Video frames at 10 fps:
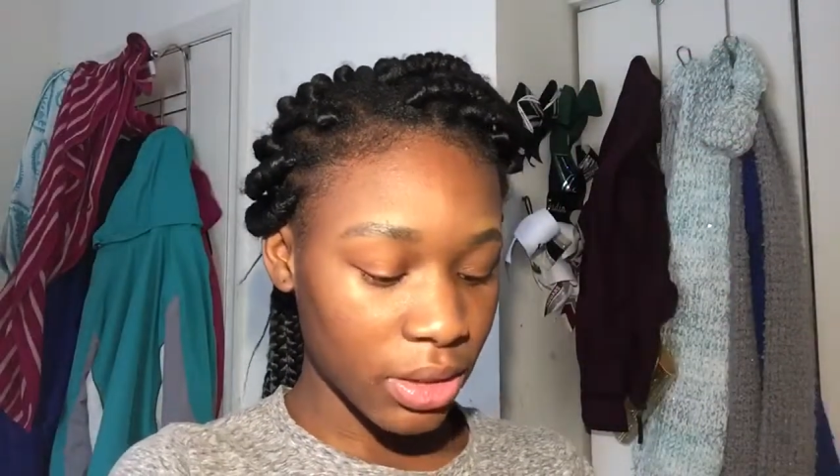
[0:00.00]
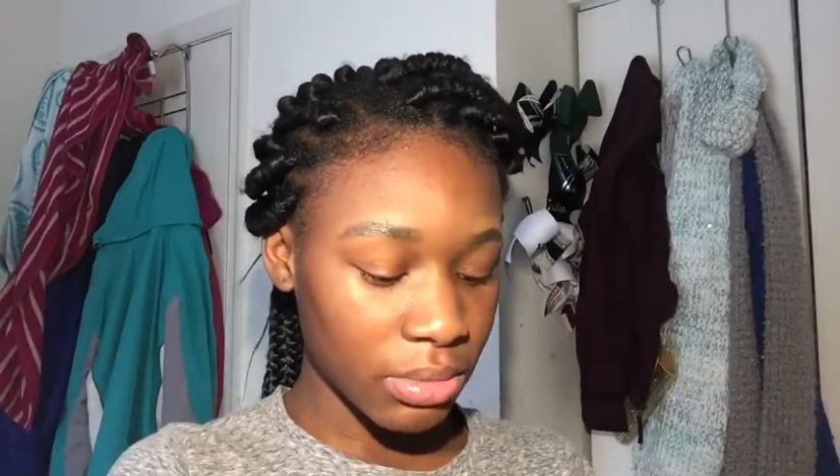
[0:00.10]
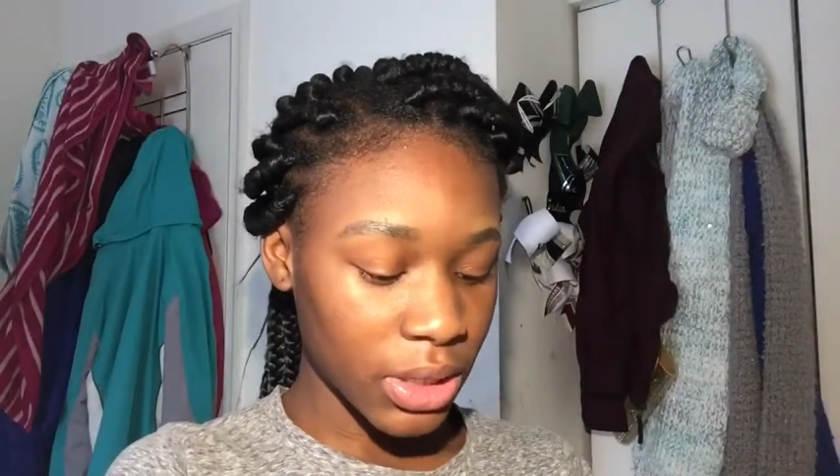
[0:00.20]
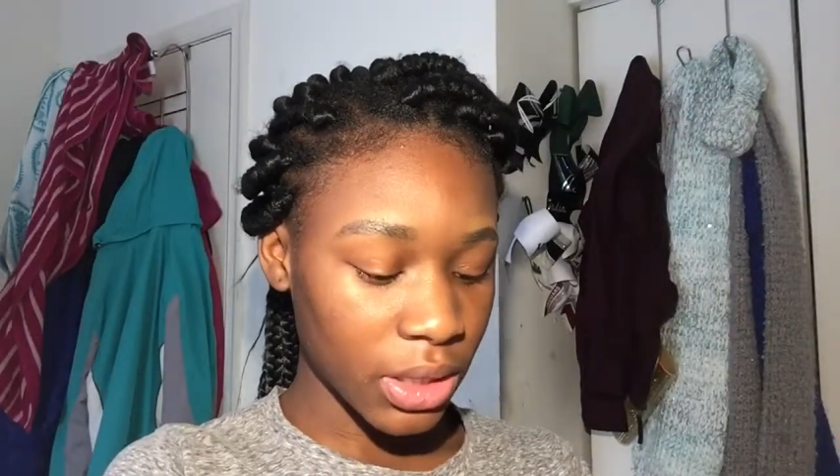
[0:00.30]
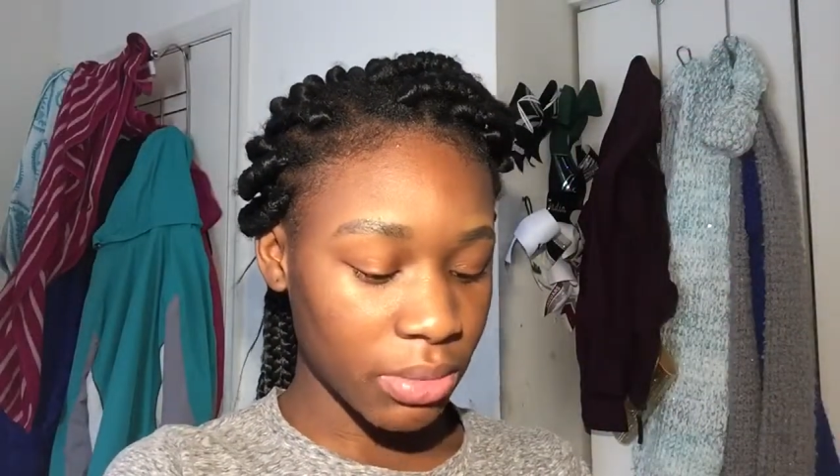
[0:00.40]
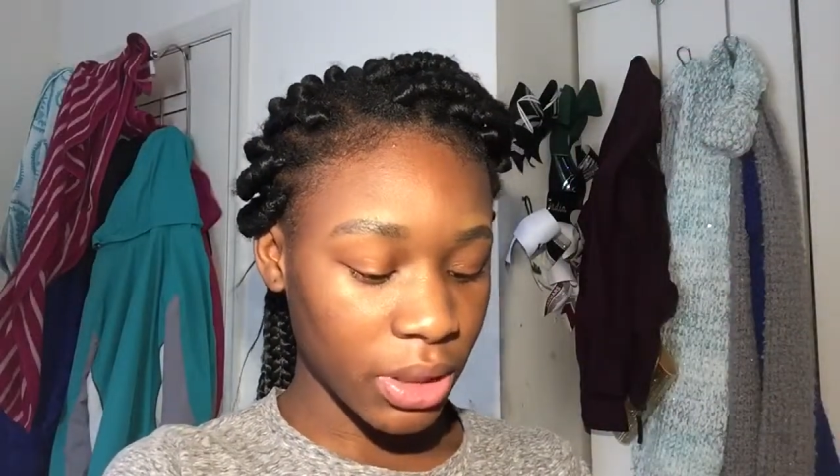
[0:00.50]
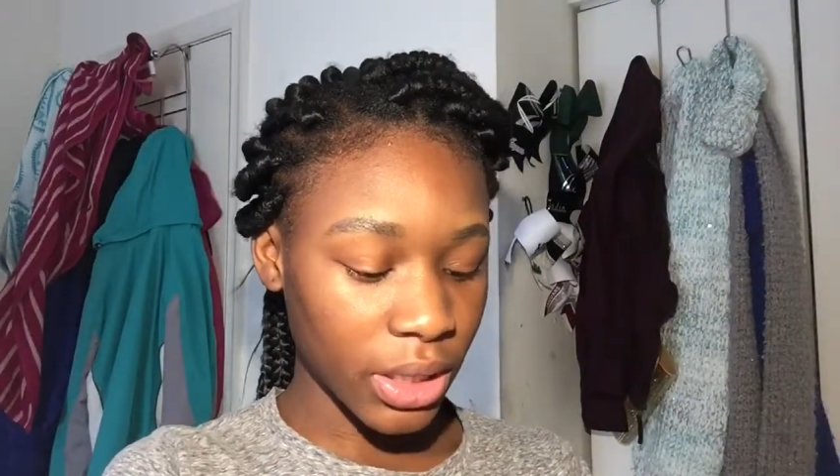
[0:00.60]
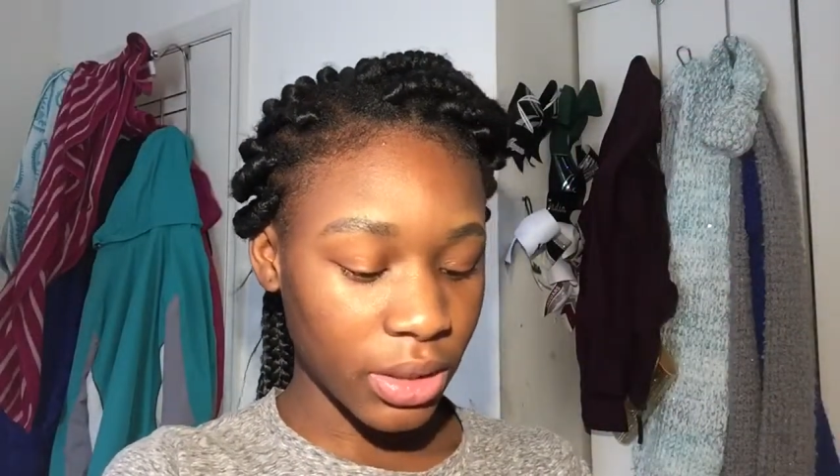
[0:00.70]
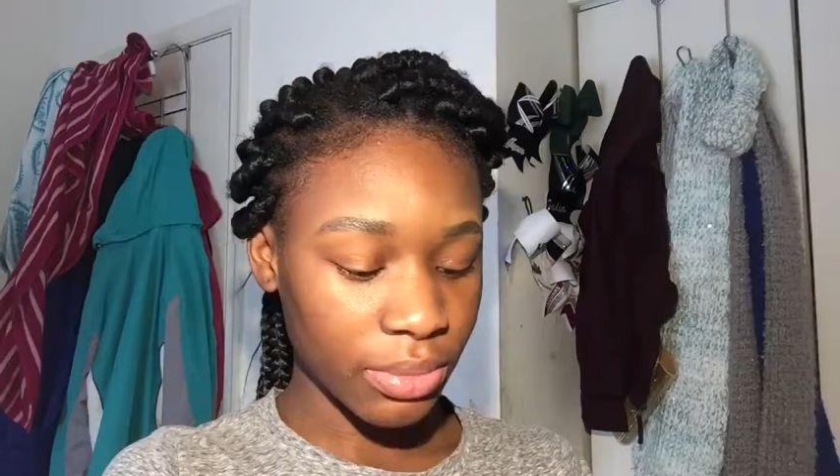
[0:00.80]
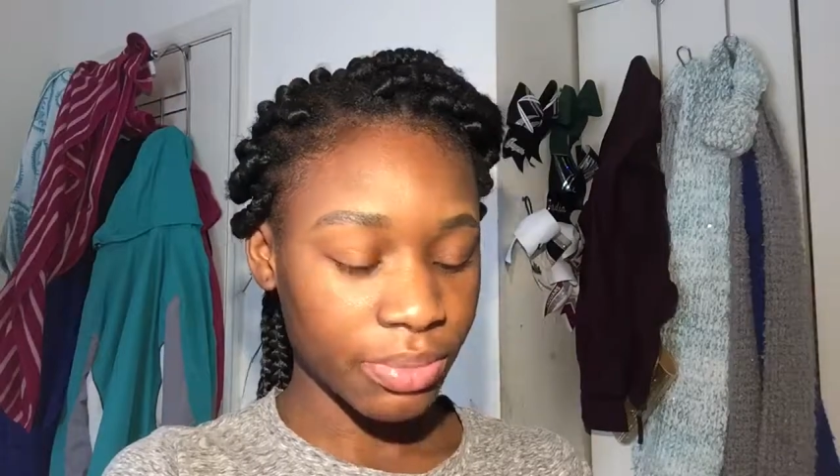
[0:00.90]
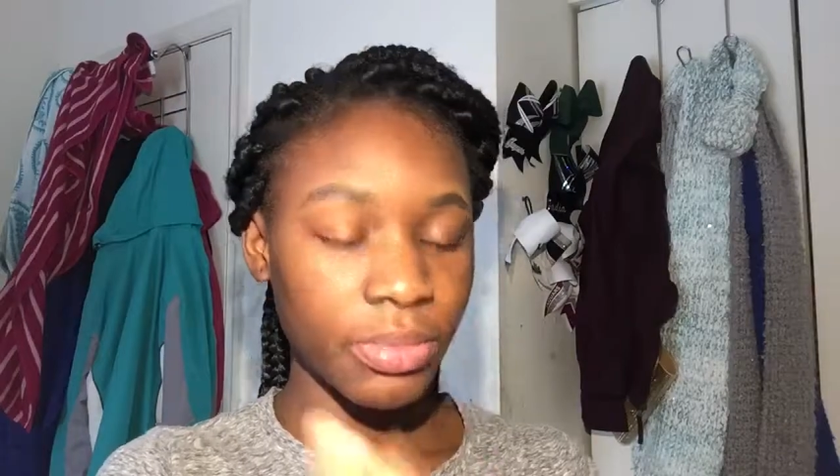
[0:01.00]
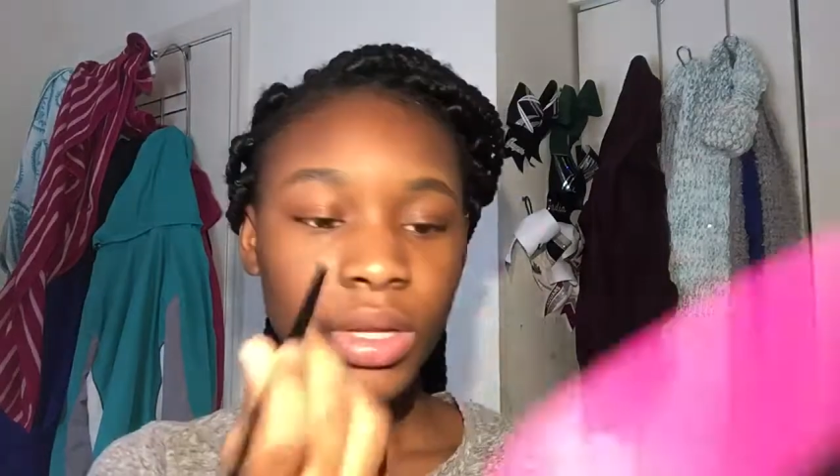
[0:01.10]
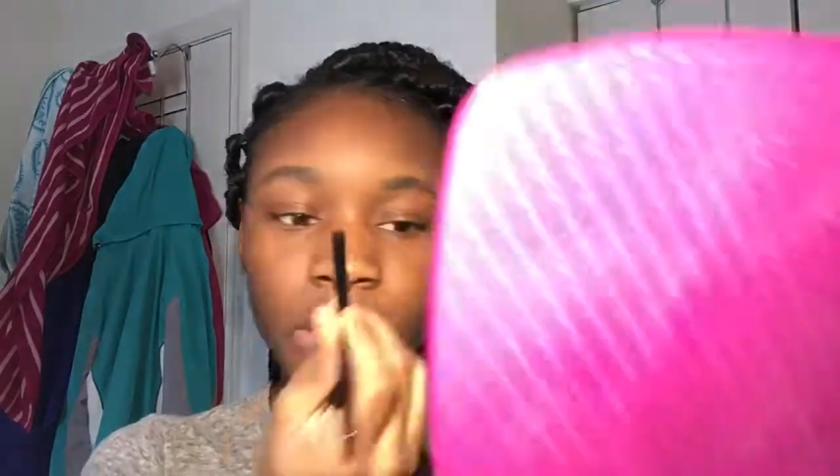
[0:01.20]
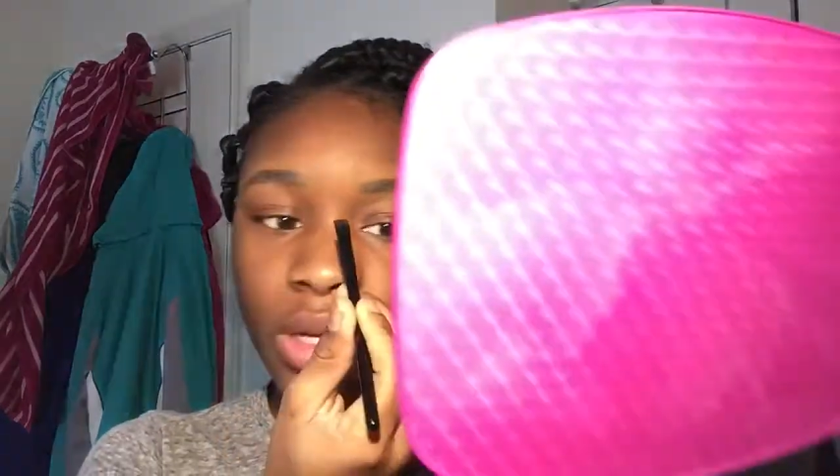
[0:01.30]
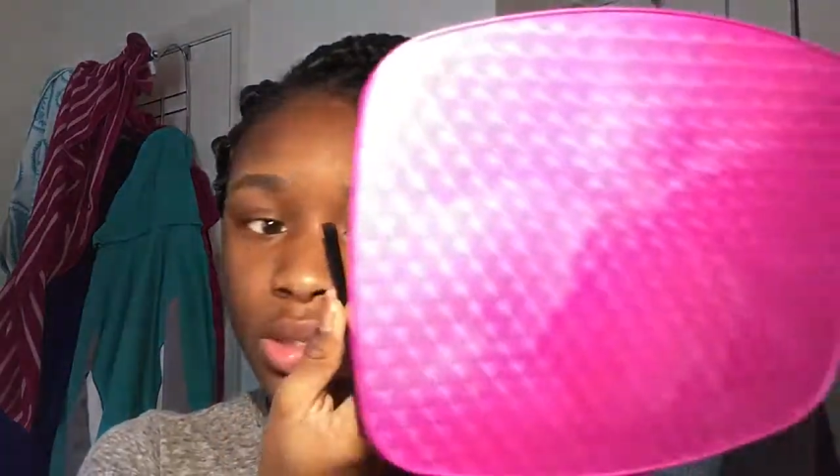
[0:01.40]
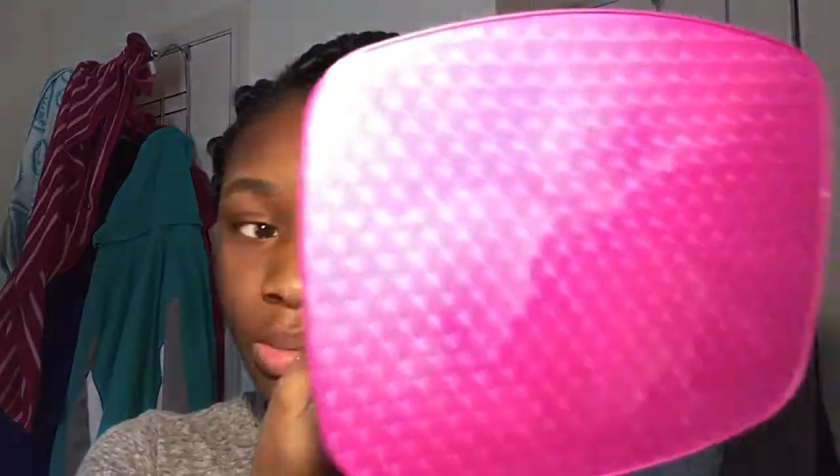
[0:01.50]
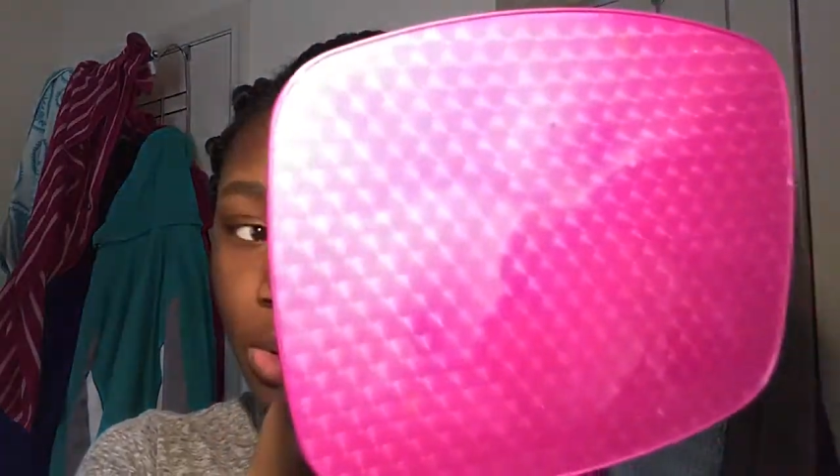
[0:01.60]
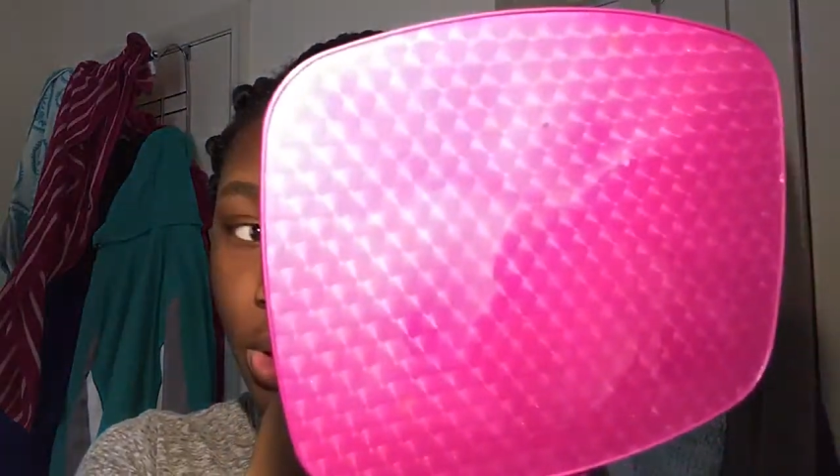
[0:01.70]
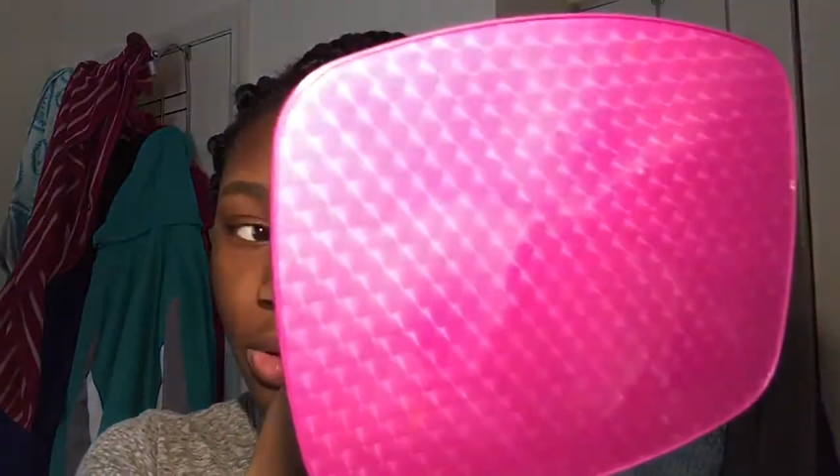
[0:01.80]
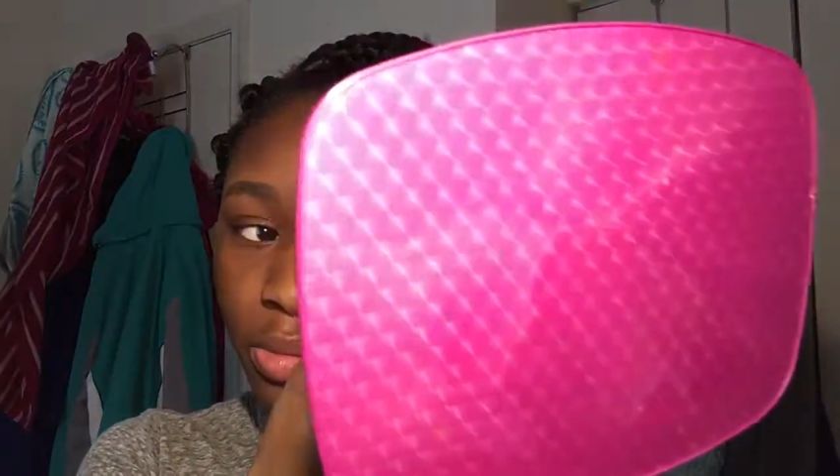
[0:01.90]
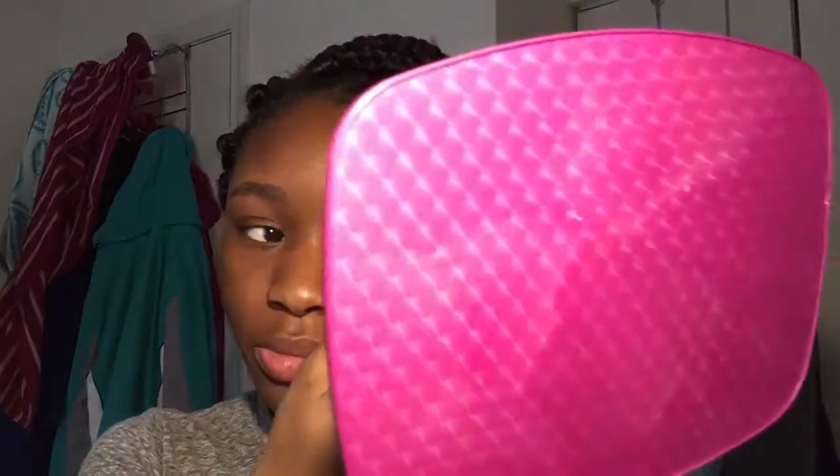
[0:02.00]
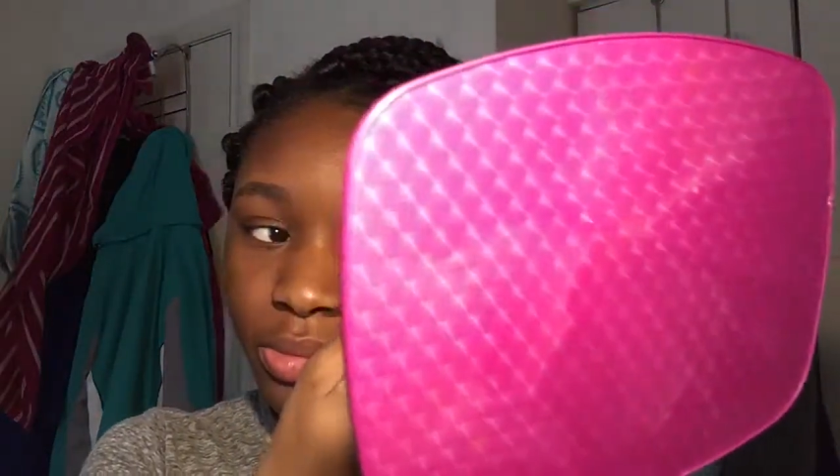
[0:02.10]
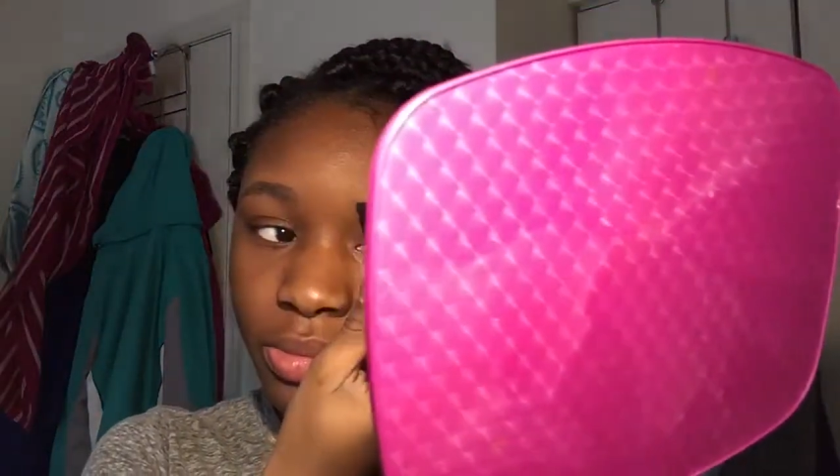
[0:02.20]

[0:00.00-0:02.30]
I'm done, but it's up to you